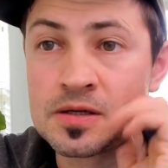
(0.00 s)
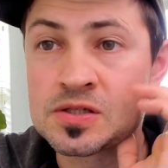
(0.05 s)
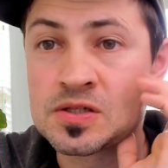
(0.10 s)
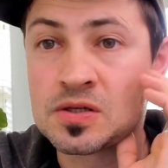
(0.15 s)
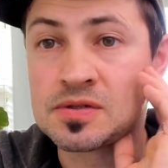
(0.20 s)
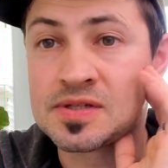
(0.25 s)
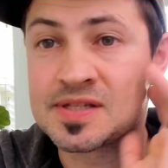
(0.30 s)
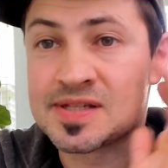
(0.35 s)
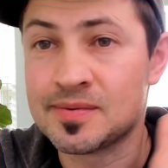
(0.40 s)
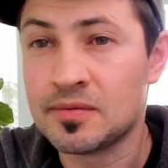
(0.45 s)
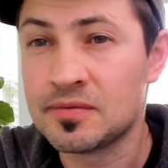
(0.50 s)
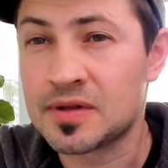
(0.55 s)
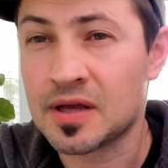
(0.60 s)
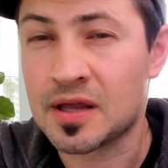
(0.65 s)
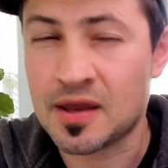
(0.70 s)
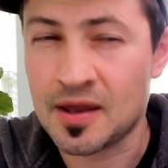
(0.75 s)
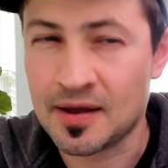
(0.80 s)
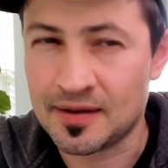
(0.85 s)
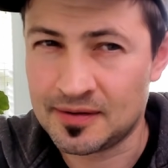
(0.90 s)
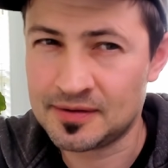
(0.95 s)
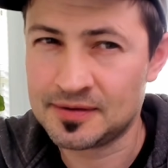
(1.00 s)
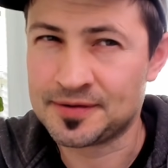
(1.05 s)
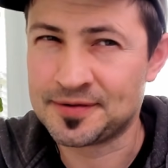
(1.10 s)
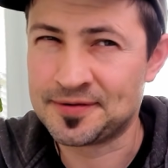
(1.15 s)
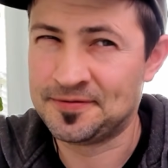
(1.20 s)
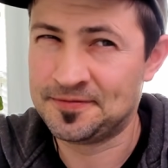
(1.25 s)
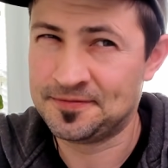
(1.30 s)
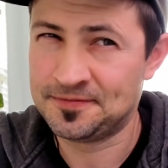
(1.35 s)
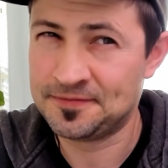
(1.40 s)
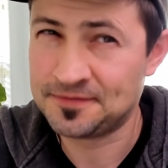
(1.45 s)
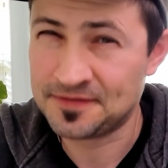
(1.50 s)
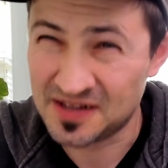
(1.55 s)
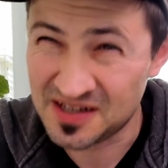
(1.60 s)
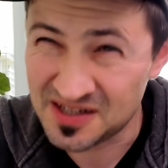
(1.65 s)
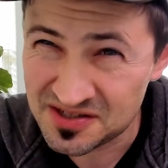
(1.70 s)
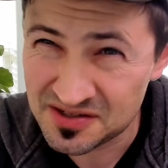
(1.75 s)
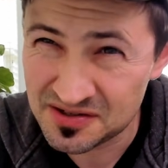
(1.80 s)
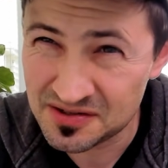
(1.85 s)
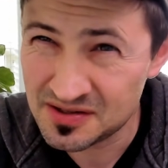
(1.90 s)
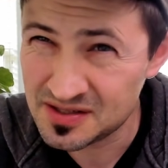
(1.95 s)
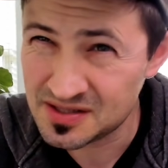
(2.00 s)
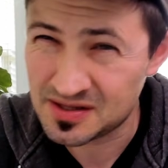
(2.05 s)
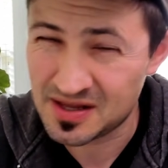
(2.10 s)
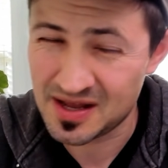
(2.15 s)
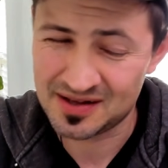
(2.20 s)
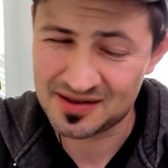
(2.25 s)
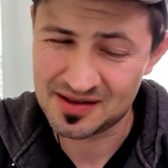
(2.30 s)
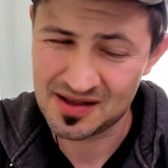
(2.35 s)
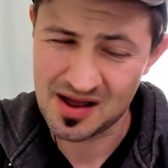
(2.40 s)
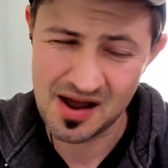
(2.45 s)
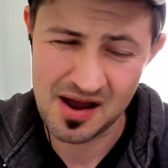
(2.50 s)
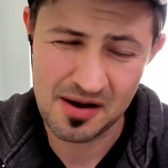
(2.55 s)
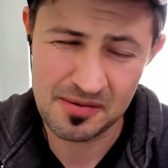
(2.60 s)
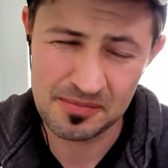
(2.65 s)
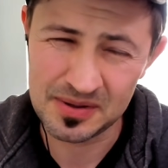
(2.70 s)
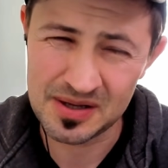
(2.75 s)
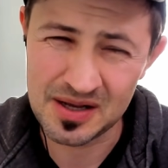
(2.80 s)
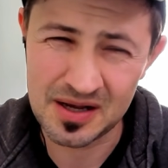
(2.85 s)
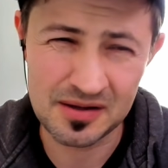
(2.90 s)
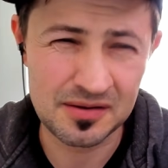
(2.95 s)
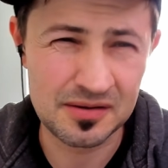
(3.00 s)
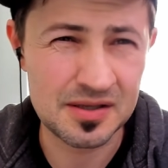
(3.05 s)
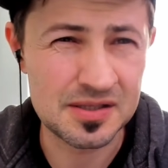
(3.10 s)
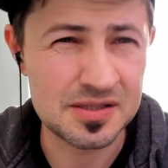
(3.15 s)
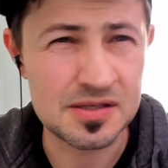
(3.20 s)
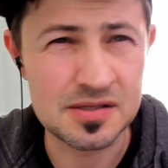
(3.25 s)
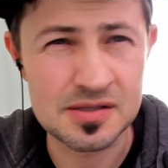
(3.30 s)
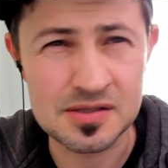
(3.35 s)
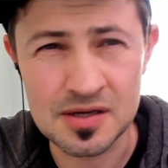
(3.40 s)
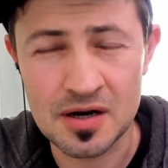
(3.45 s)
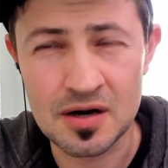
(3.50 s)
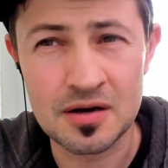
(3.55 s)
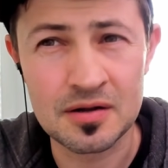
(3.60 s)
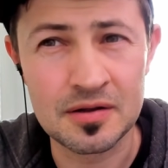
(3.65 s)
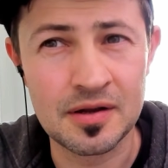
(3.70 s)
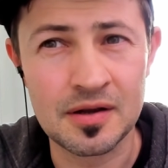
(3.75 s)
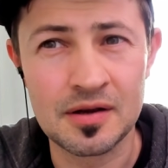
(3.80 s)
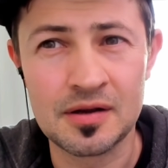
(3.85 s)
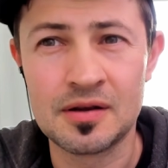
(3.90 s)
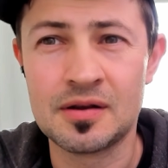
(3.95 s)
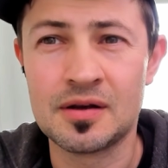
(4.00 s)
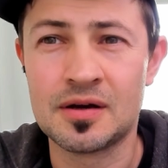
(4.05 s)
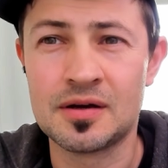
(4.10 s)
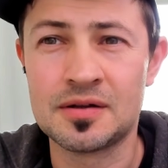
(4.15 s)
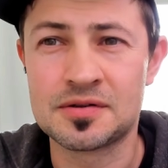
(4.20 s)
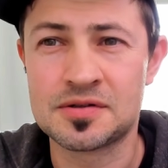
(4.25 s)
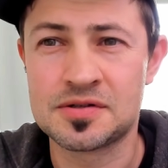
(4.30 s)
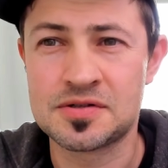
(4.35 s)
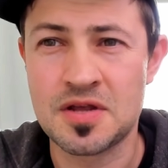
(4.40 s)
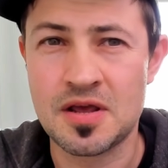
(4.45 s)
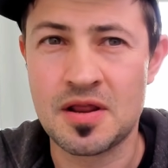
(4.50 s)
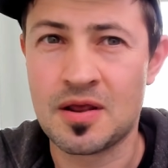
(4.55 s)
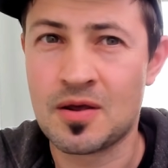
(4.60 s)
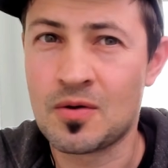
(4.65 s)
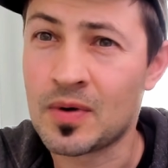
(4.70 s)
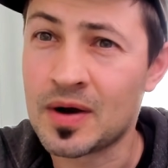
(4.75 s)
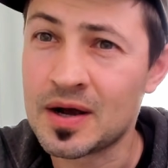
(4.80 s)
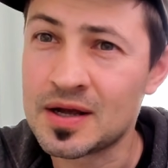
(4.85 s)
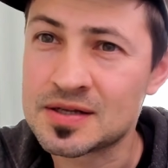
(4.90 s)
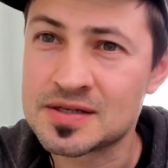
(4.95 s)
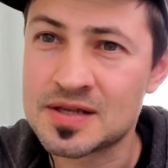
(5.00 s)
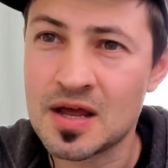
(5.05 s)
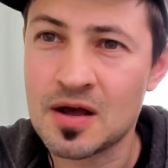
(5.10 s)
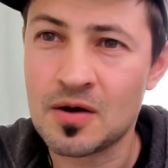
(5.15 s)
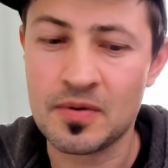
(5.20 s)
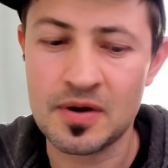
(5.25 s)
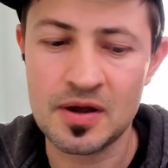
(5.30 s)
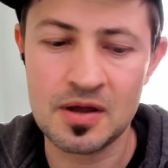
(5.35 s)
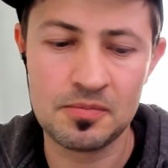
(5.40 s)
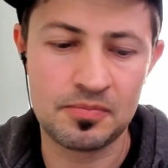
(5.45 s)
So some of the calendar features that I'm not necessarily understanding why it's that way,